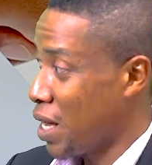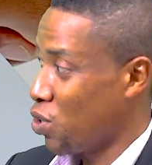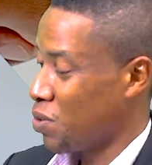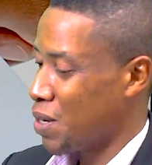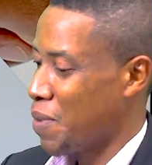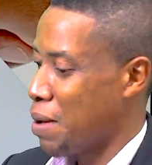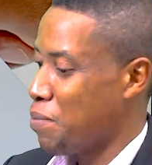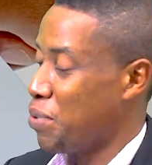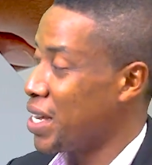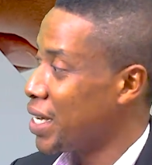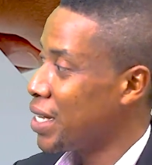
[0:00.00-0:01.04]
adopted by
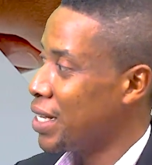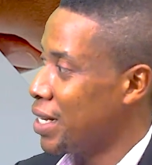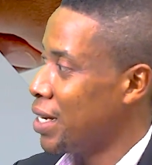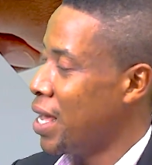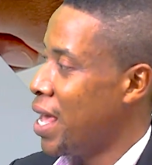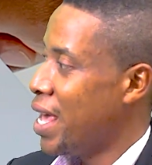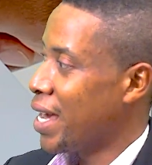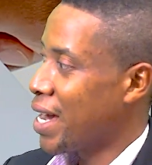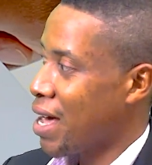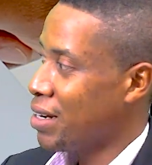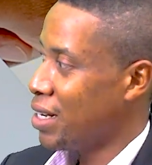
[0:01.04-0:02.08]
bringing in a
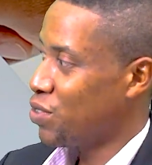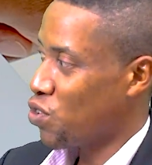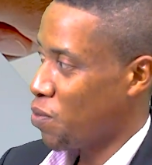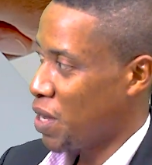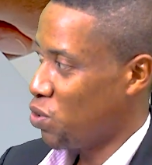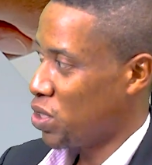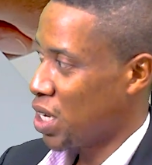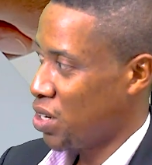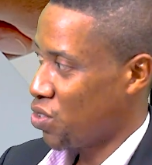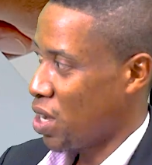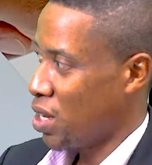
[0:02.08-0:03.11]
candidate from Edo
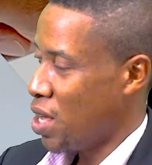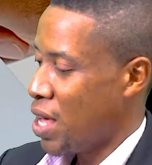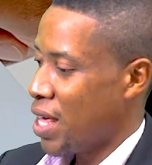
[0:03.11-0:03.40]
Central.